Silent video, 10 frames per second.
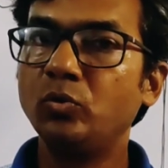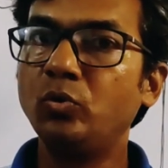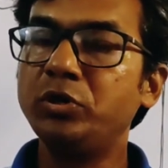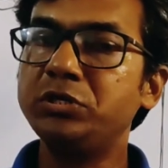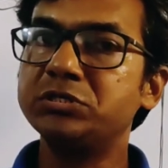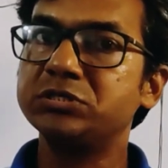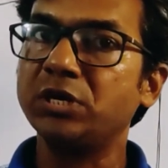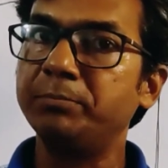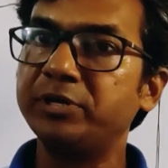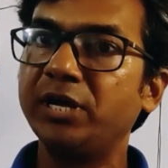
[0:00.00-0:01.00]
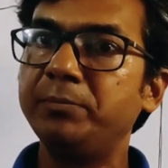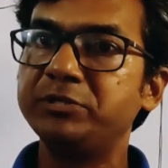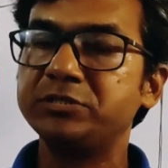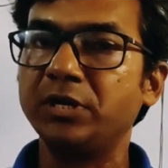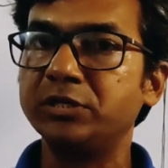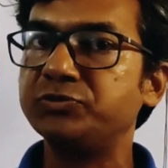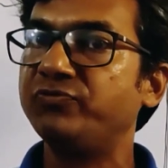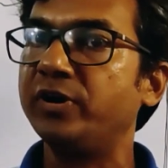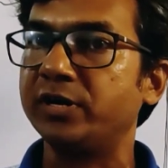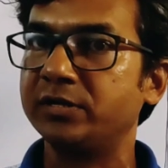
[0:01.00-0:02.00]
we sometimes
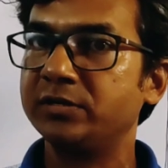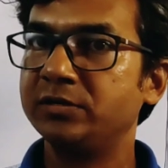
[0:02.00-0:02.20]
transfer